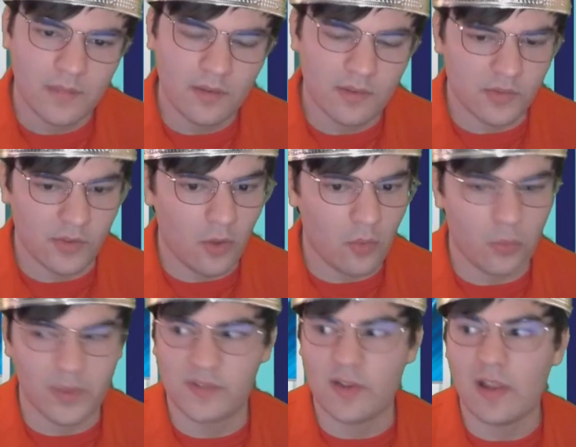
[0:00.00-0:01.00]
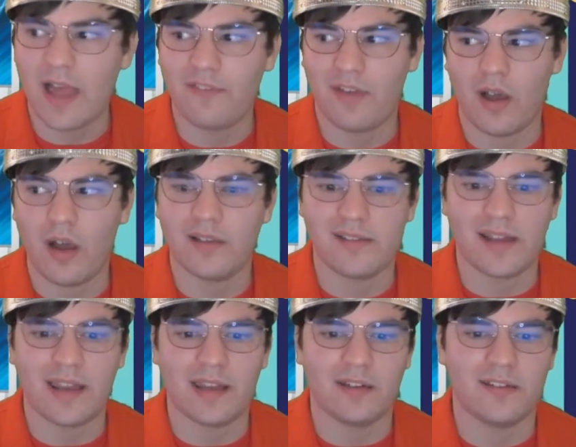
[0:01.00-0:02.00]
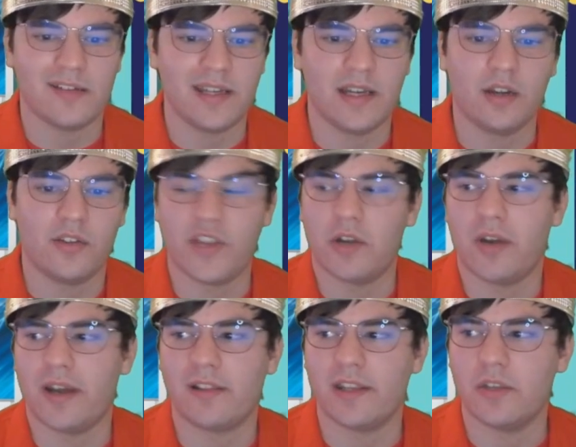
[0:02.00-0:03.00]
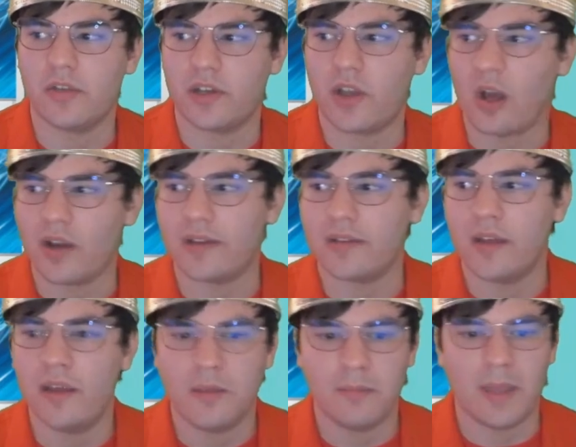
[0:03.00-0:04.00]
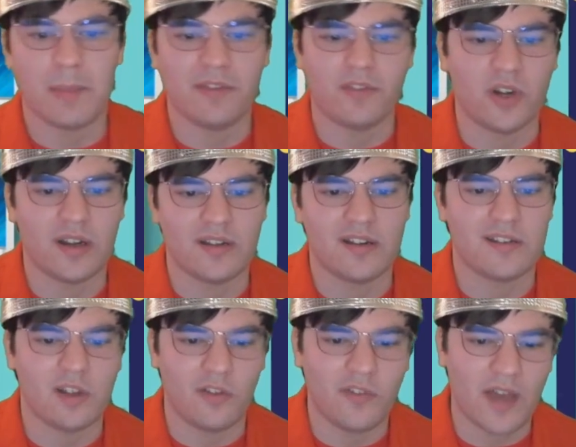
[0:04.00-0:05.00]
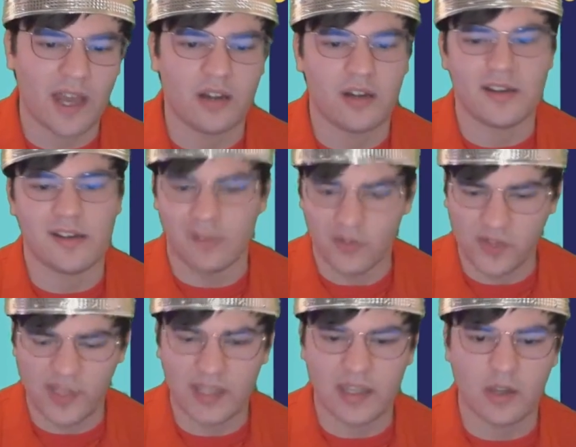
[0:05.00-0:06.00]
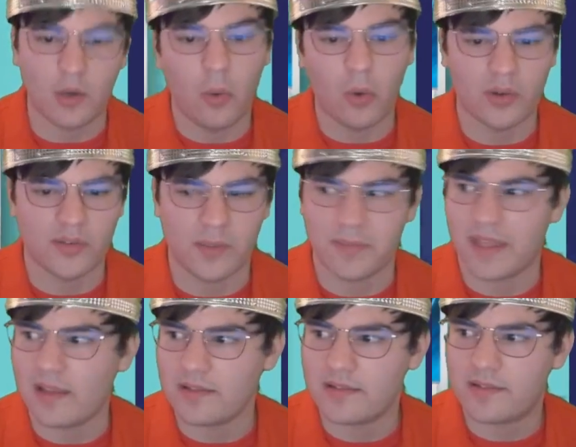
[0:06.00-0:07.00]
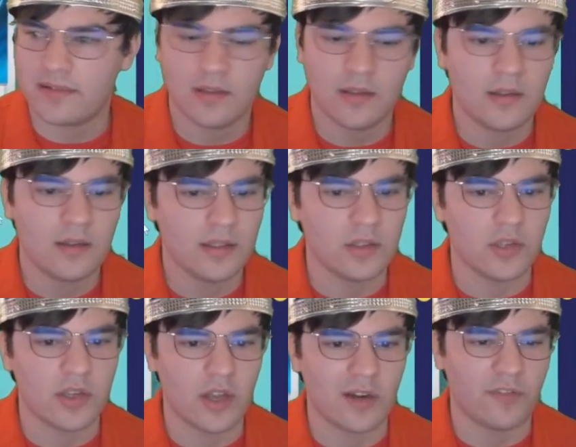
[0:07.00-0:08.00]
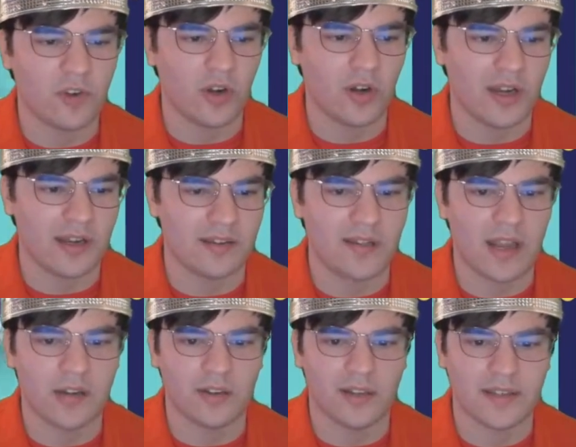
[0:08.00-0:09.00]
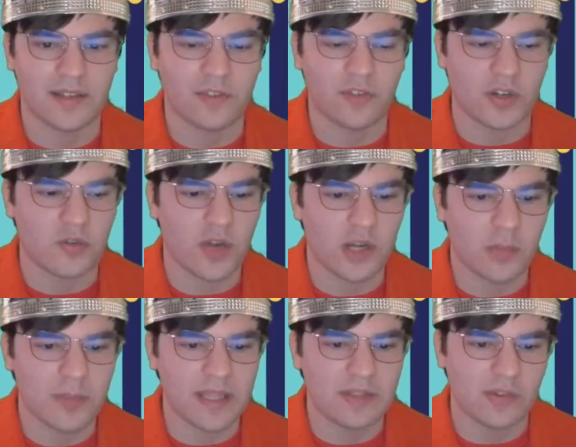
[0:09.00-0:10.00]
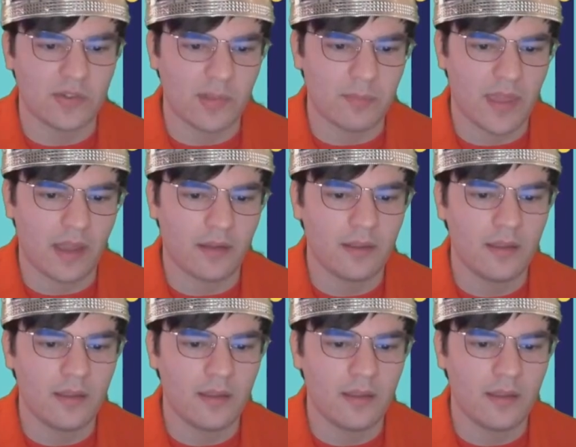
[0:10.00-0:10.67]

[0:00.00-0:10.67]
So we still have a Jet Energy here. Theoretically, you could cut it, maybe for an additional Fire, additional Psychic, or something else. You could cut it for an entirely different trainer piece or something.